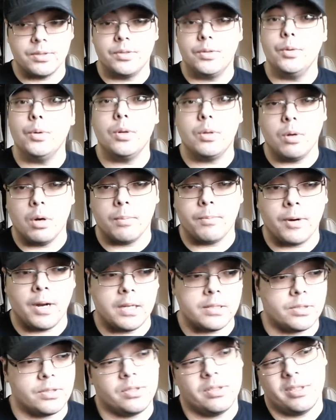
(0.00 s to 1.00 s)
dual core
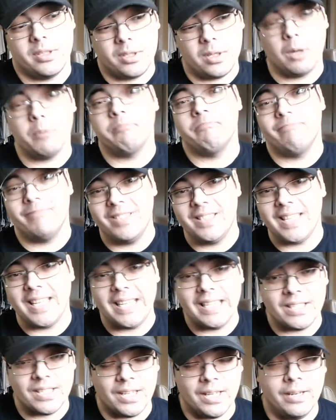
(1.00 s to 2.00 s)
processors, so
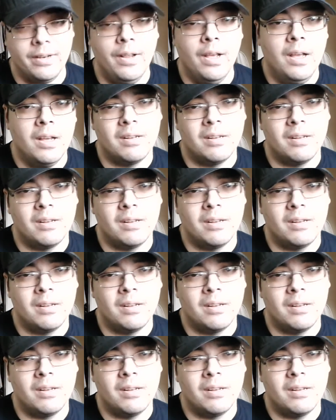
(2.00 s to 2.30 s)
decent,